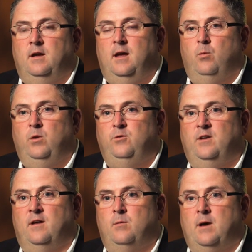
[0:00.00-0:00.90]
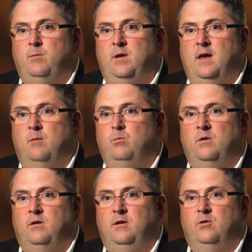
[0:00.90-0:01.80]
And when you tell them I B M,
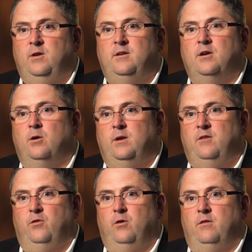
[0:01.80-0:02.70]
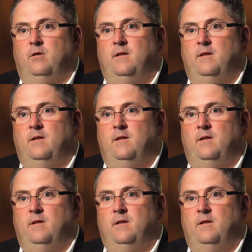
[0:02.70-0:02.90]
you don't need to go any further.